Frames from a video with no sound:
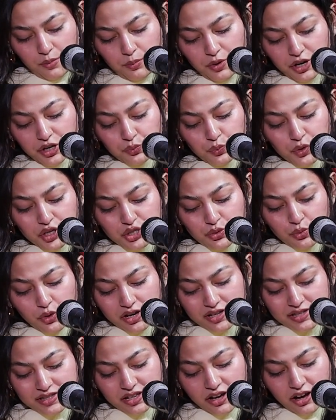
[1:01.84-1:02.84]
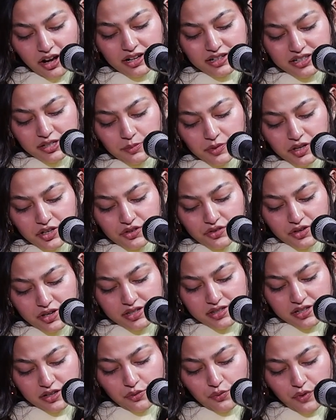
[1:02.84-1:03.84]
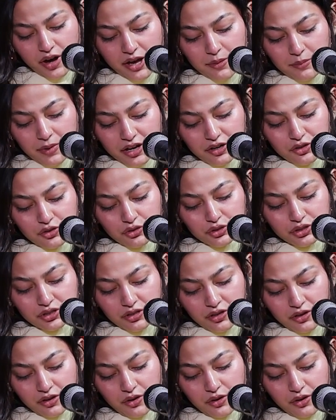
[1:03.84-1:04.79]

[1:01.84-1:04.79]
But which was the ultimate reason why my growth